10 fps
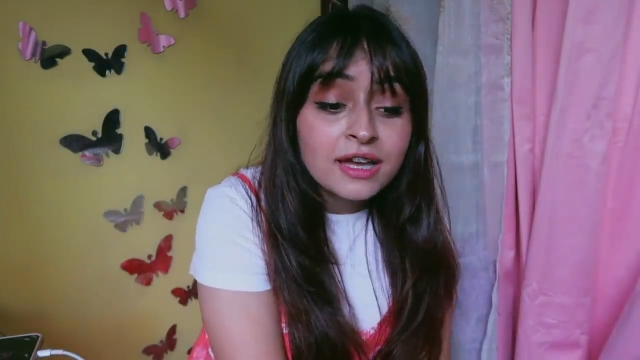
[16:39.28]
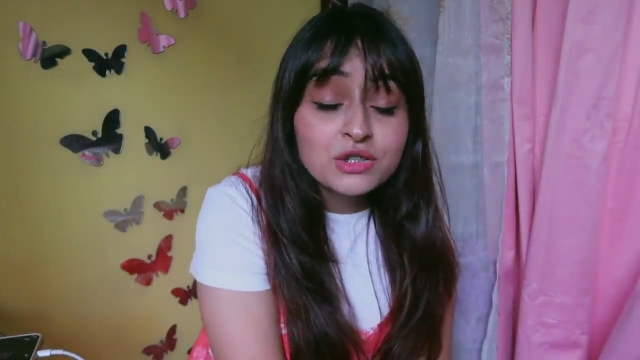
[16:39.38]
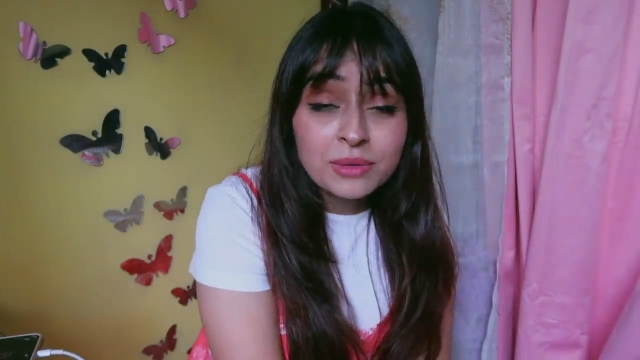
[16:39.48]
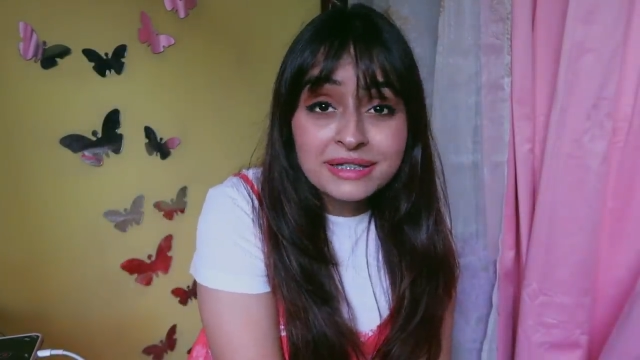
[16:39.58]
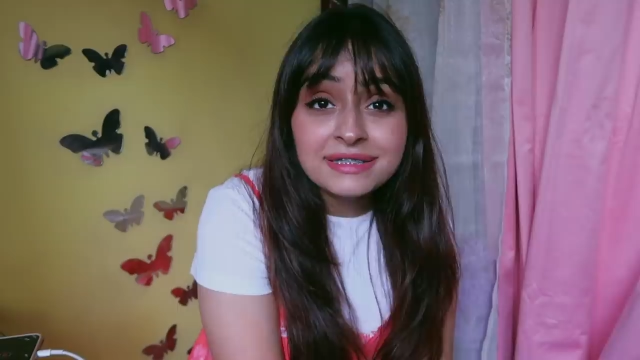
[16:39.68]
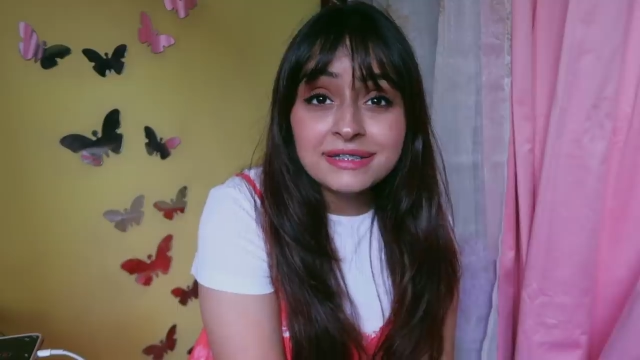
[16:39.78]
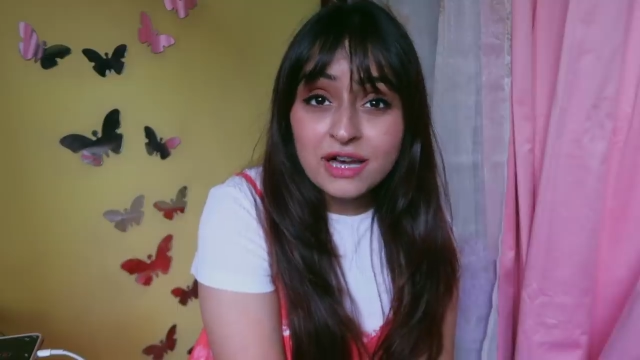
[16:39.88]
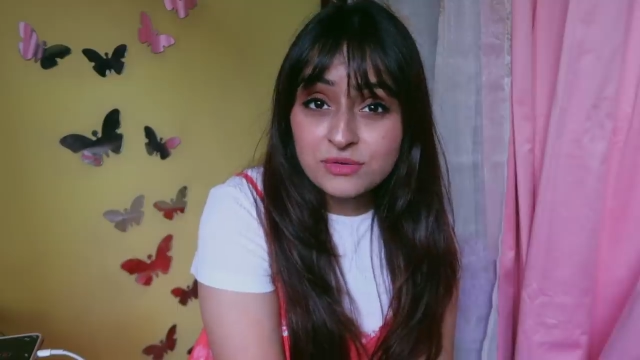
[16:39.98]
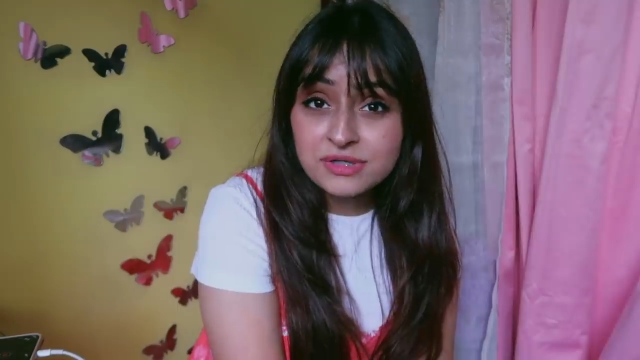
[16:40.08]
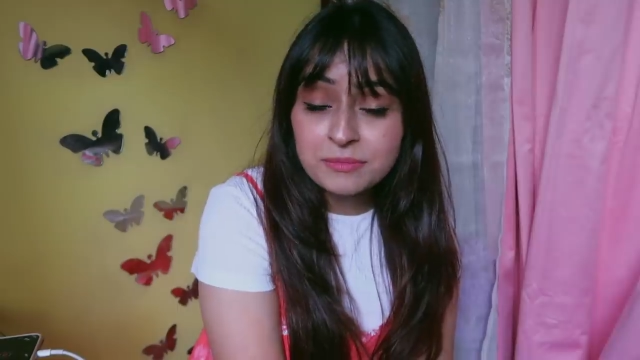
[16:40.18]
twenty
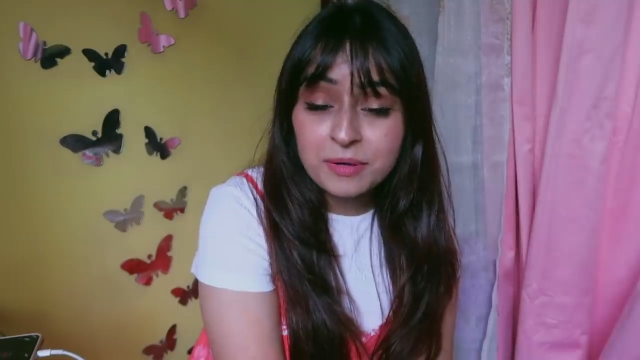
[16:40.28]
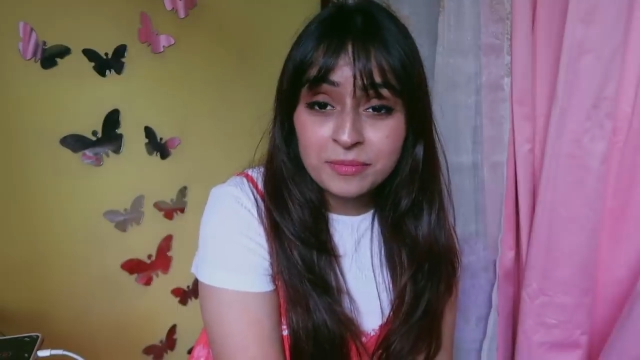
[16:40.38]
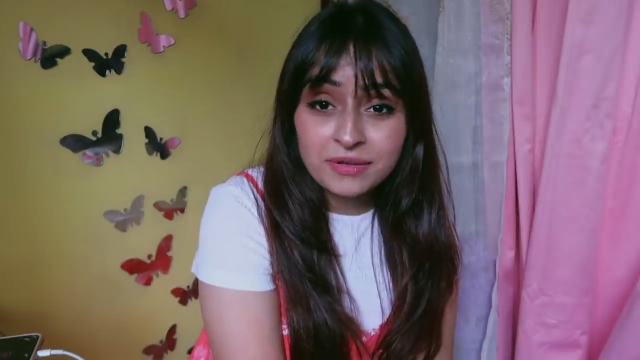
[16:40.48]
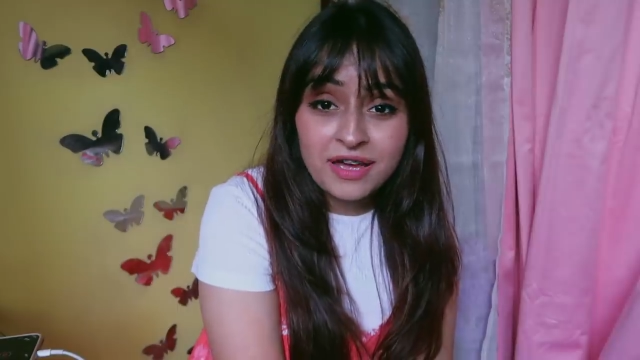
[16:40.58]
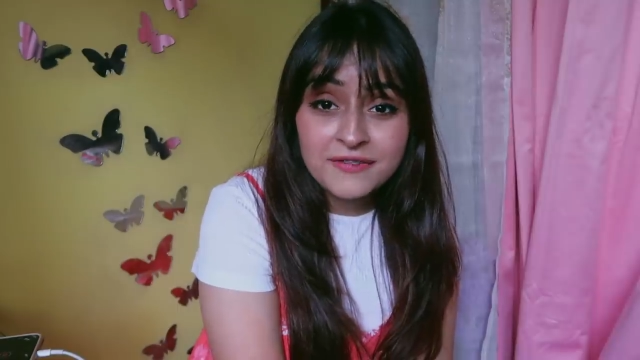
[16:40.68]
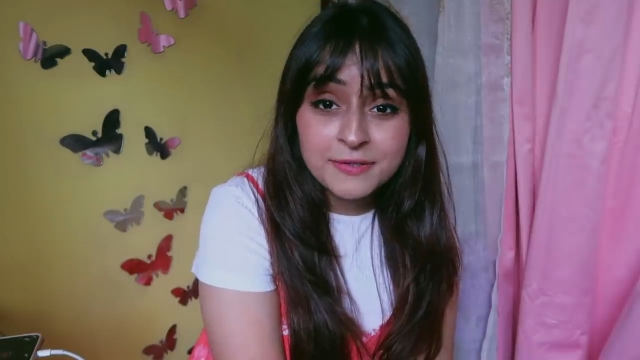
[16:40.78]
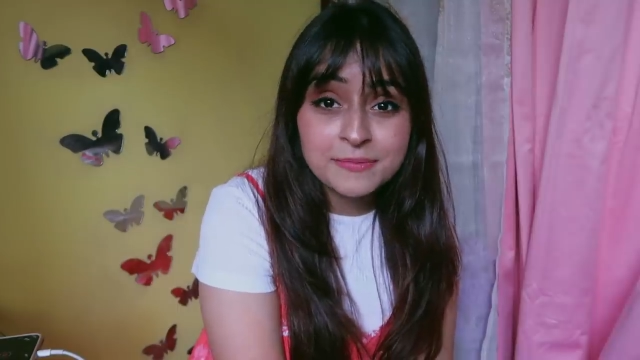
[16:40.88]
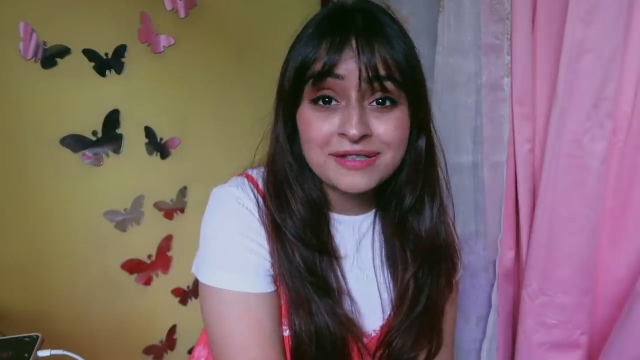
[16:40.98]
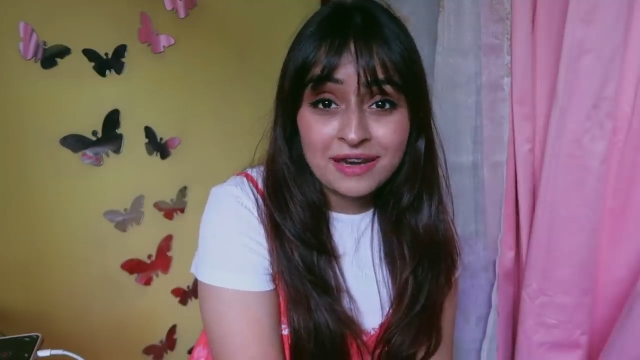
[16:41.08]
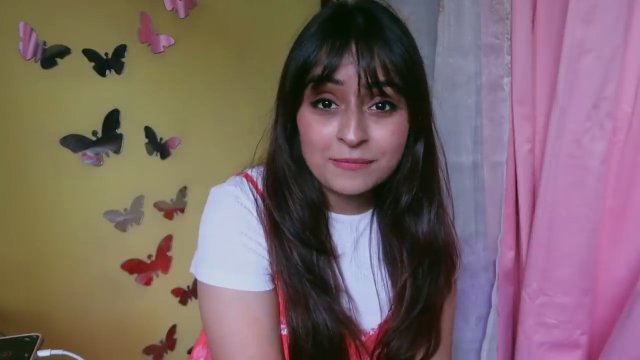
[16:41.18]
thousand people have
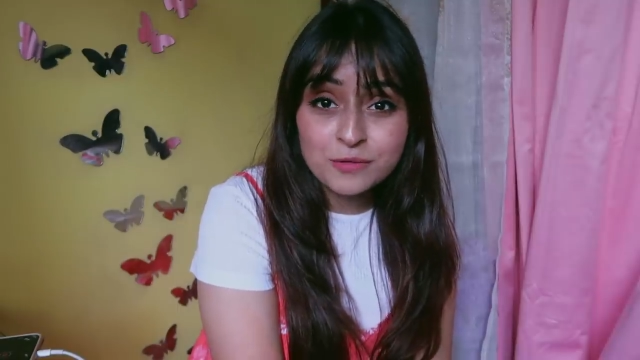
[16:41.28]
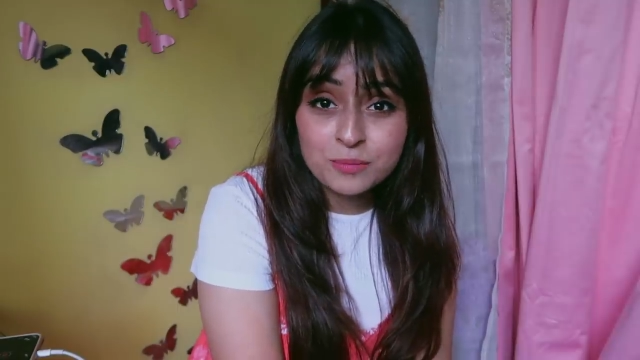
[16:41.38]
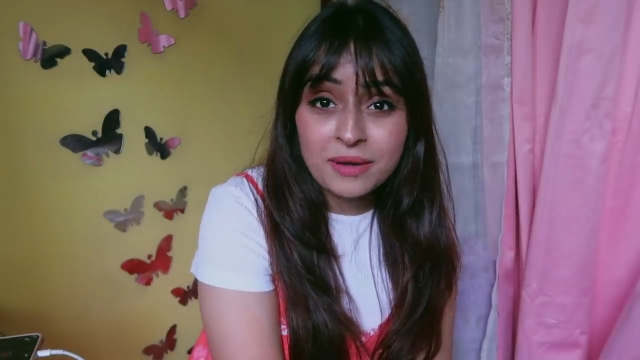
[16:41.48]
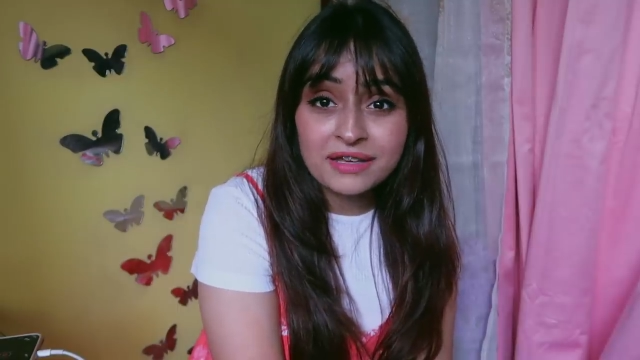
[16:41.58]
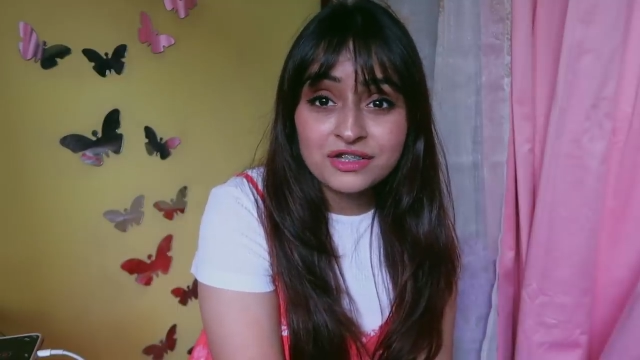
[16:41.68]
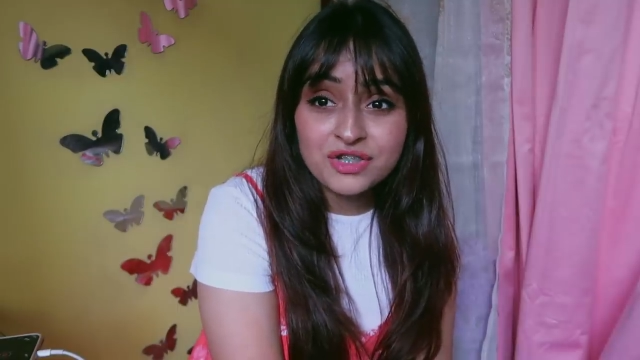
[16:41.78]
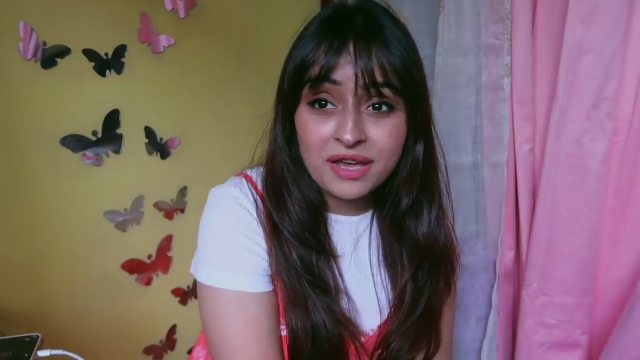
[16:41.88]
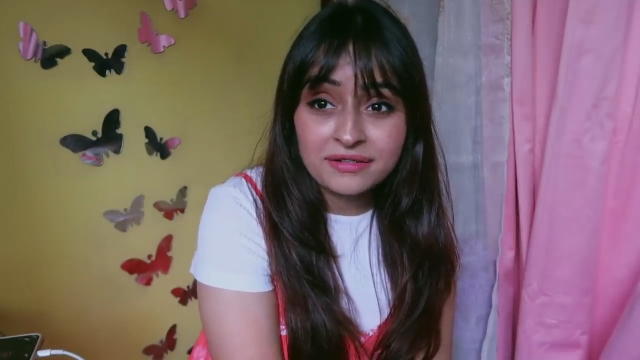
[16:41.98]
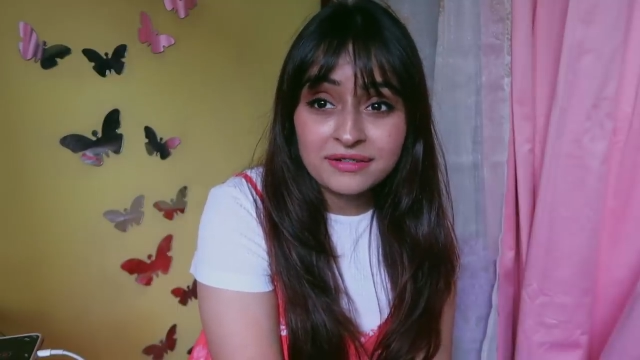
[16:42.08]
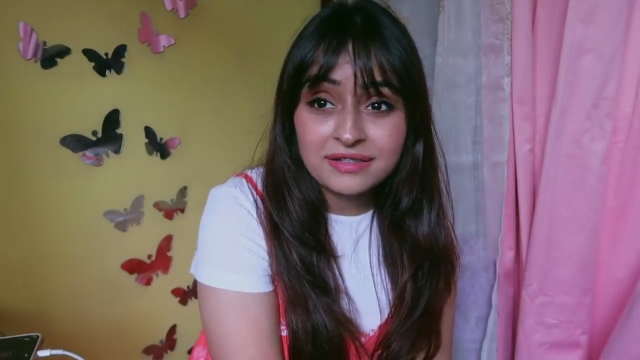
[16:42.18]
subscribed to my
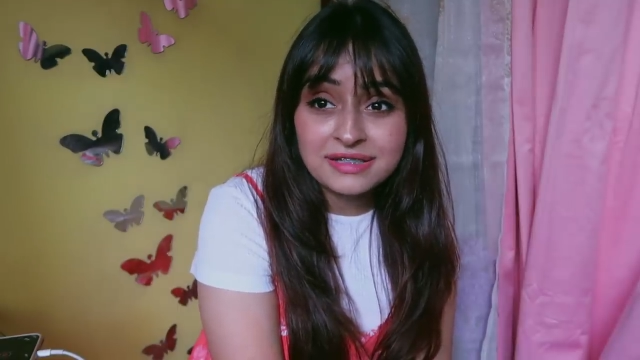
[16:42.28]
channel.